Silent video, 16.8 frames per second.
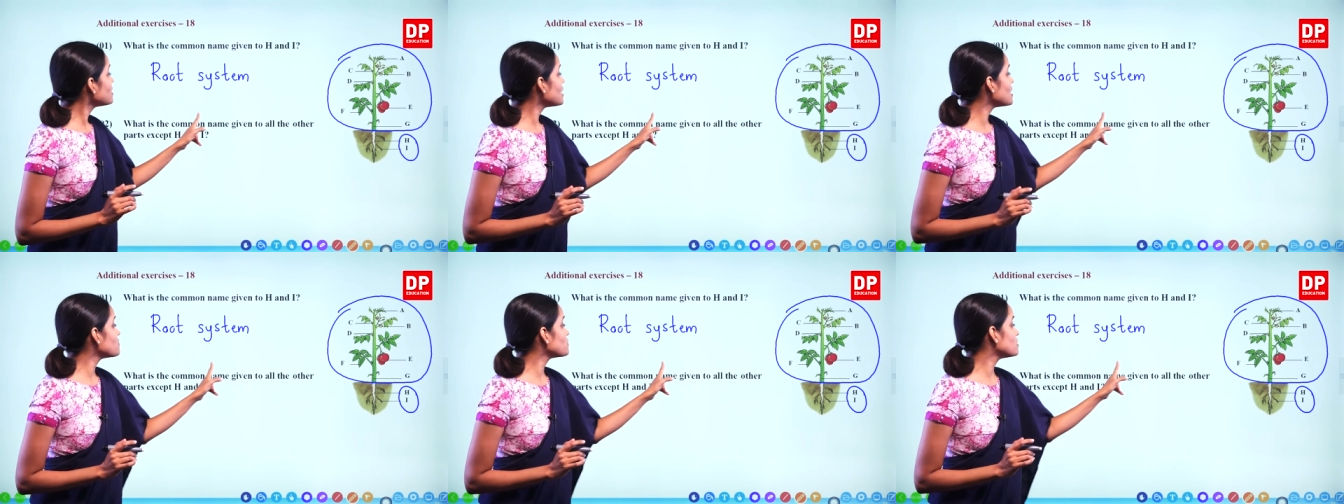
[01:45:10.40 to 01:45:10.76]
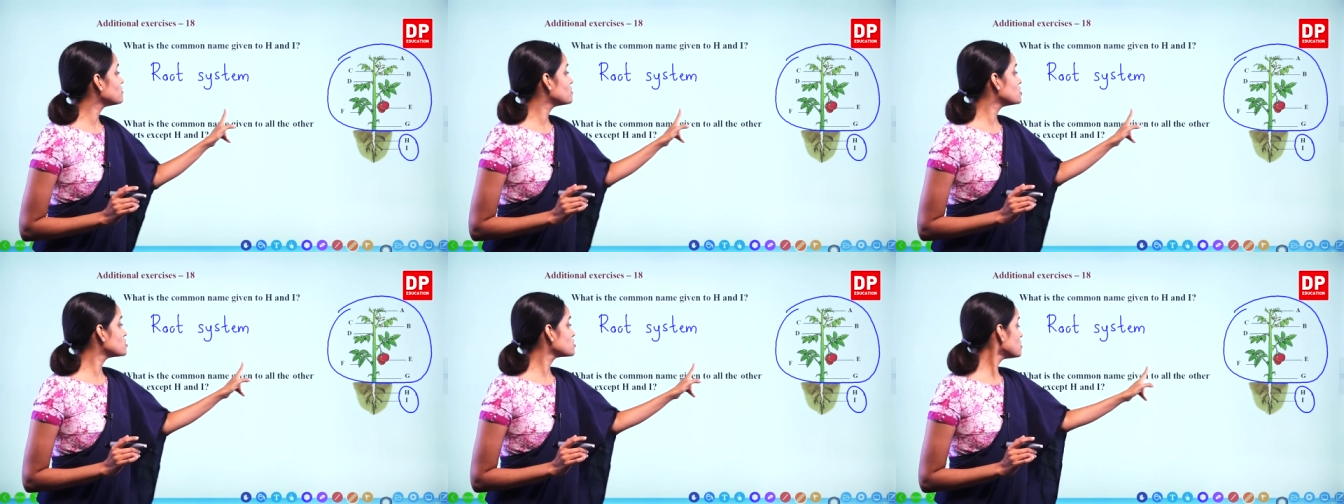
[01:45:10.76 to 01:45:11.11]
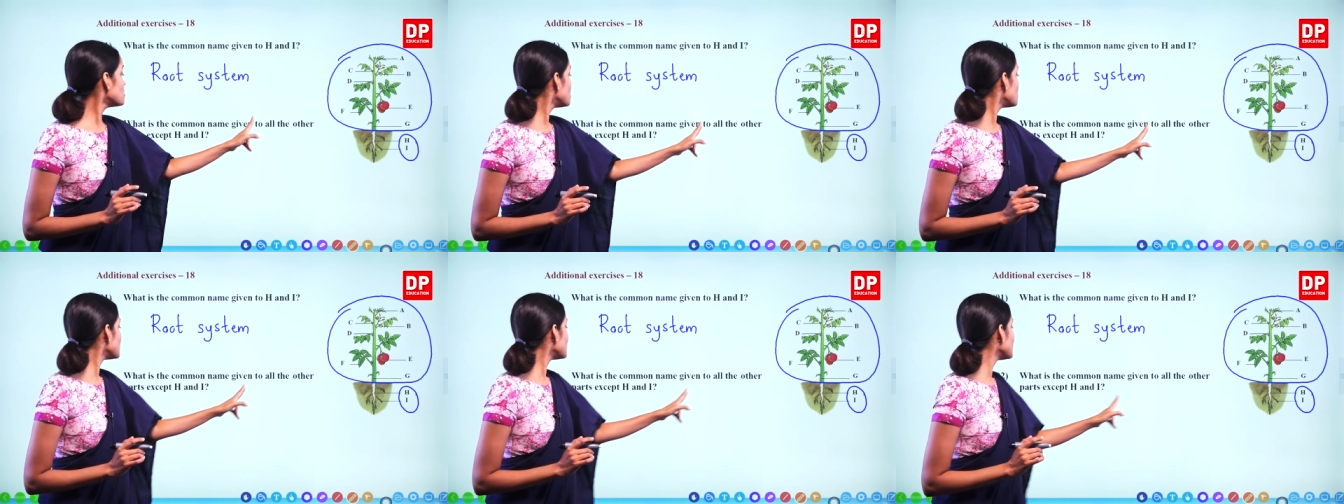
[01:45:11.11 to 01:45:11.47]
name given to
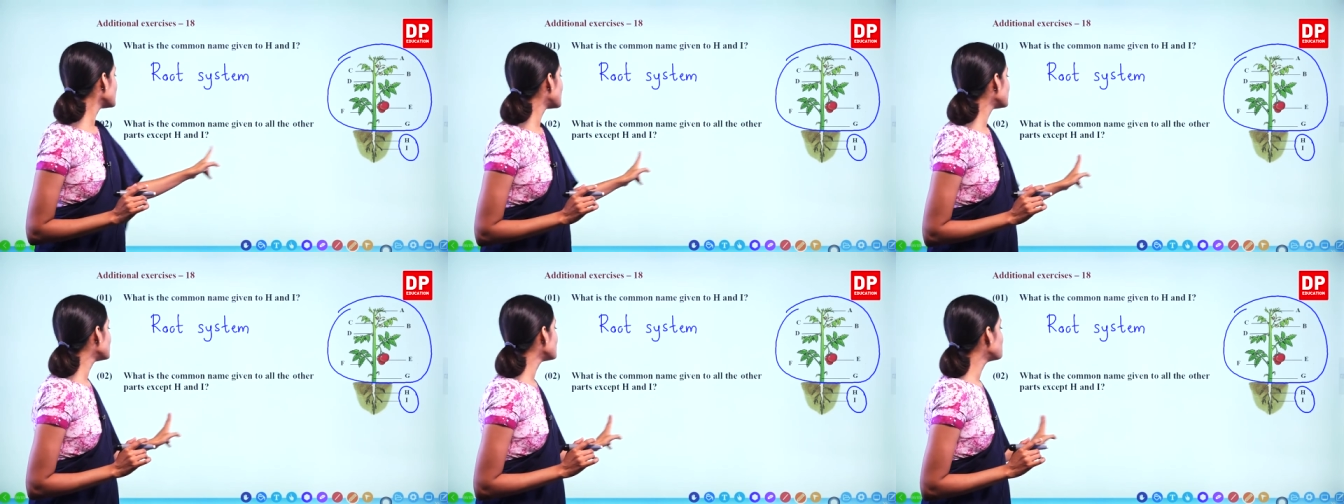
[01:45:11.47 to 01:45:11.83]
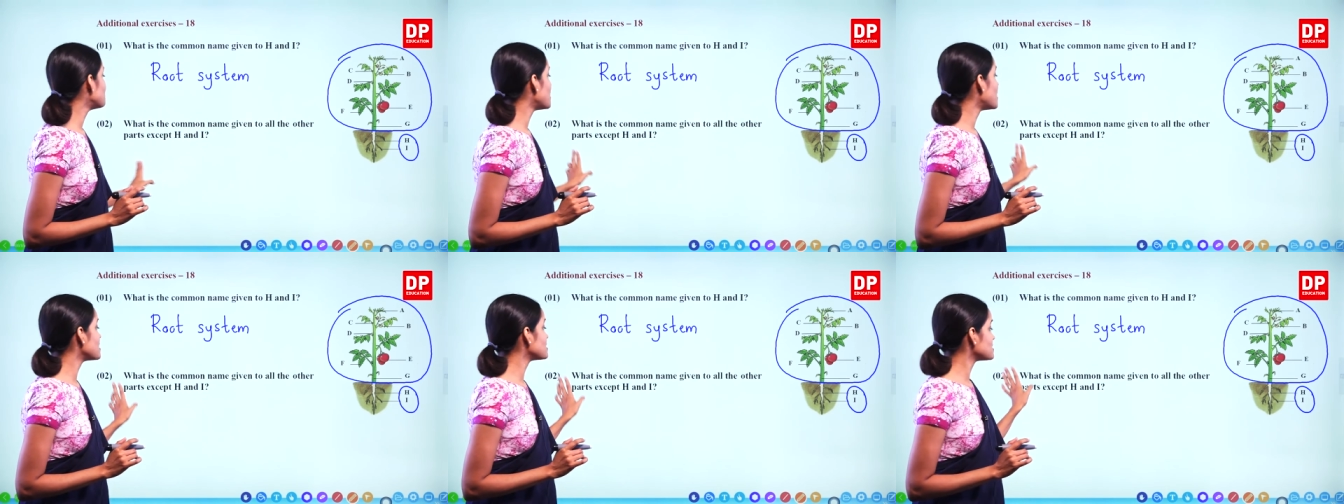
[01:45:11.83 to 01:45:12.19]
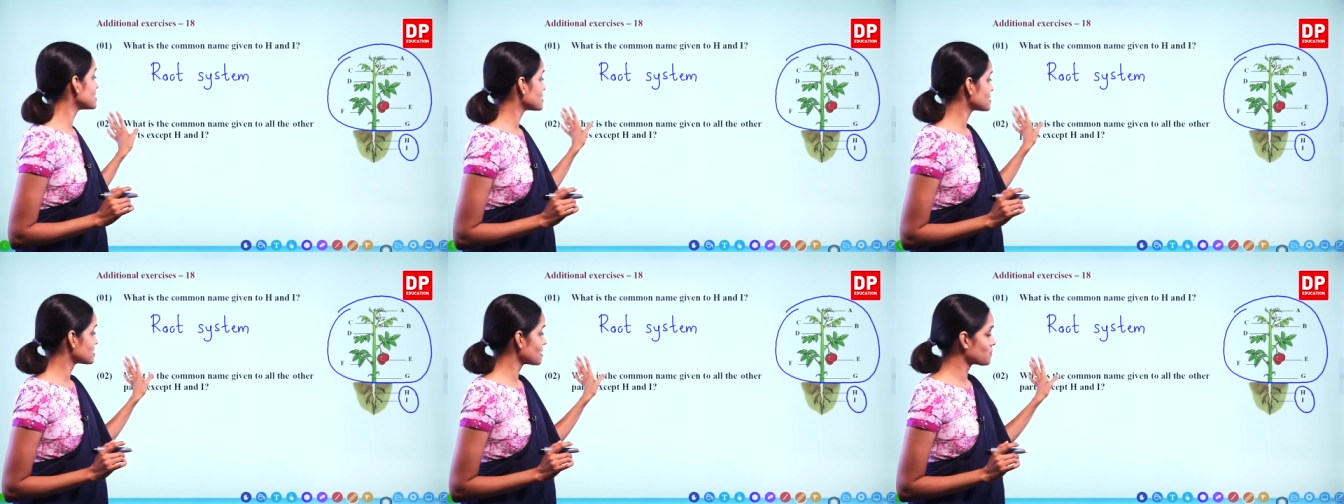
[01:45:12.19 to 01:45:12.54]
all the other parts
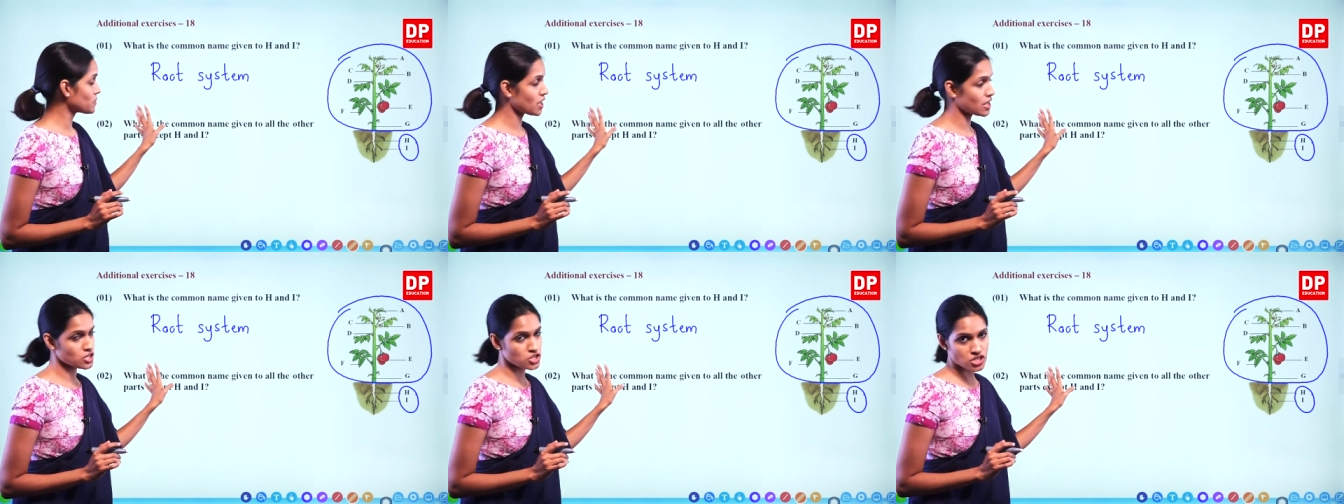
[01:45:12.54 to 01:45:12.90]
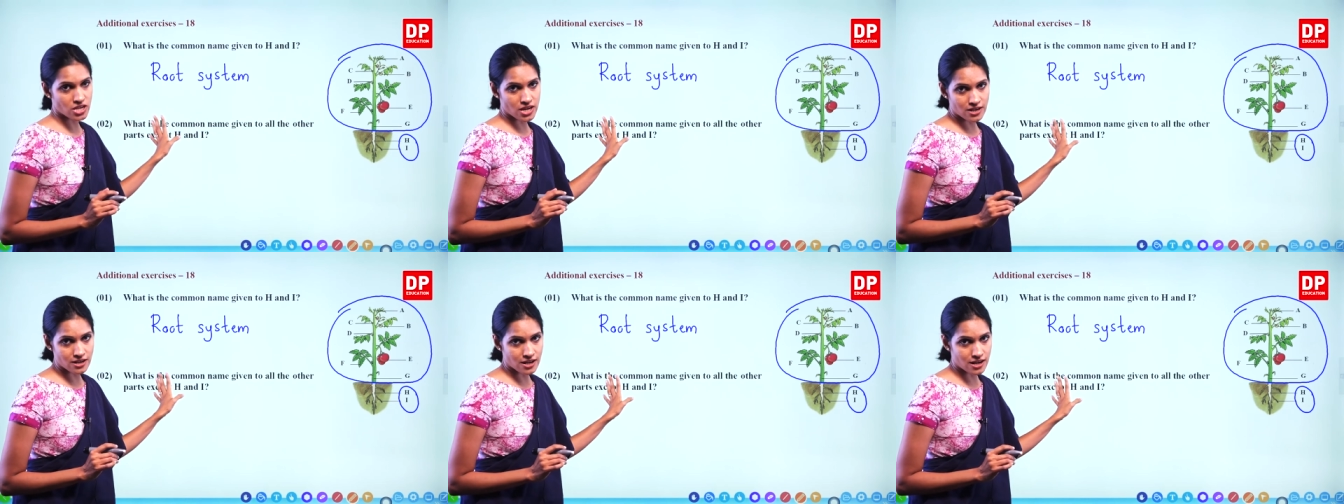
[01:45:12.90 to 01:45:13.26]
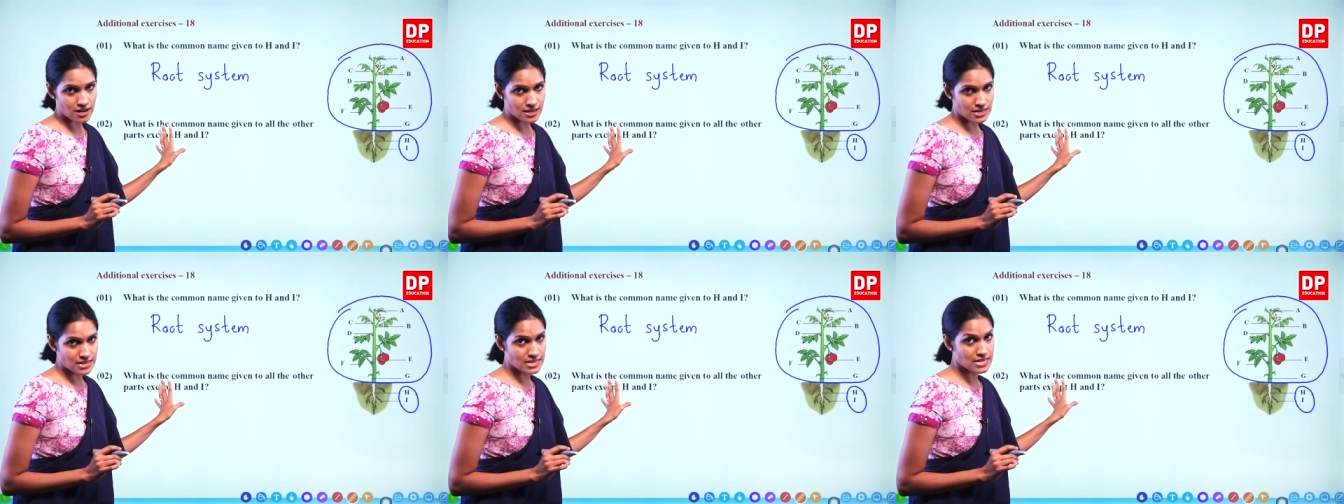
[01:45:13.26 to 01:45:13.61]
except H and
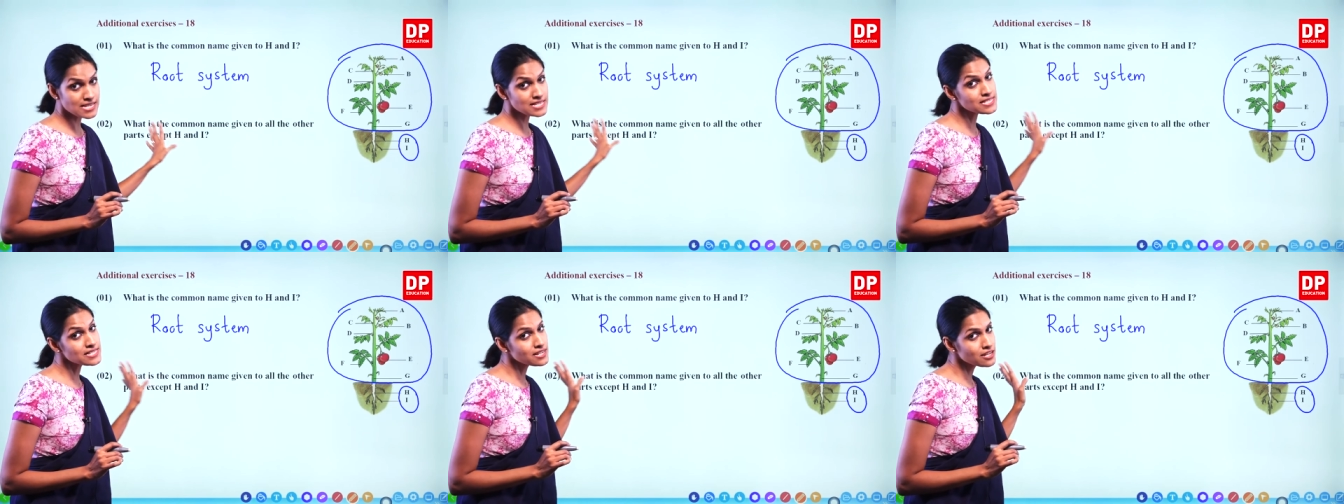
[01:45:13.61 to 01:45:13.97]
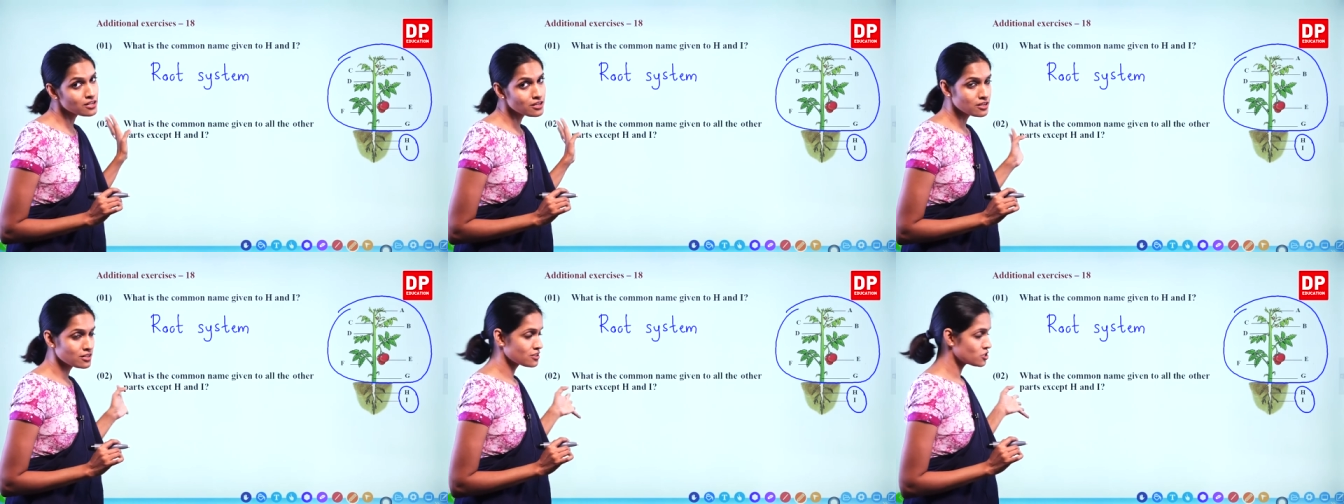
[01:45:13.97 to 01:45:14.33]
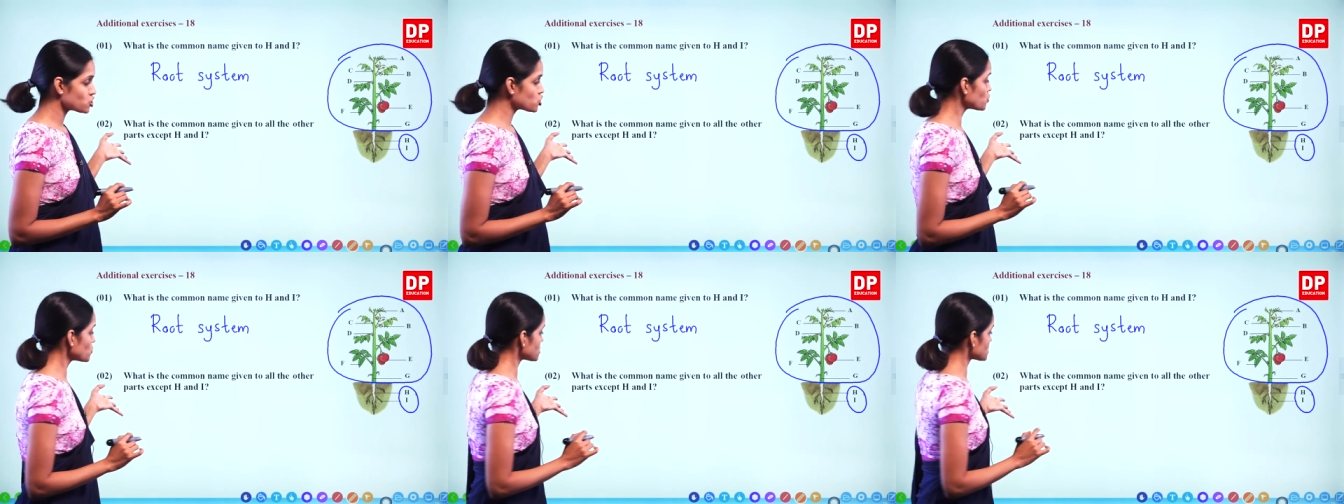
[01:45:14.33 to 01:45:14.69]
I is
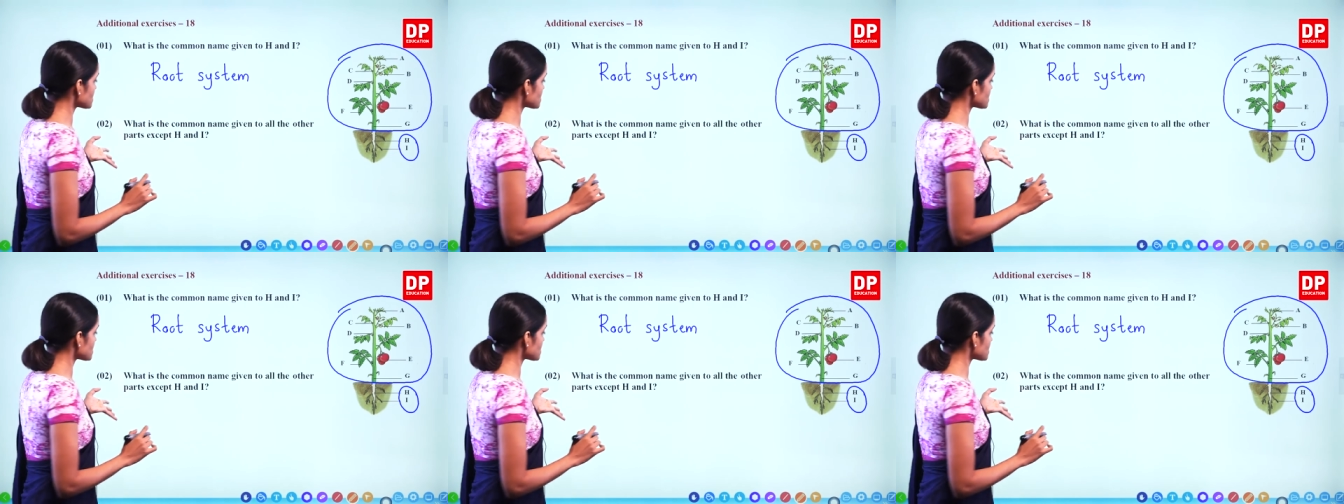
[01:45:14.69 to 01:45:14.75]
shoot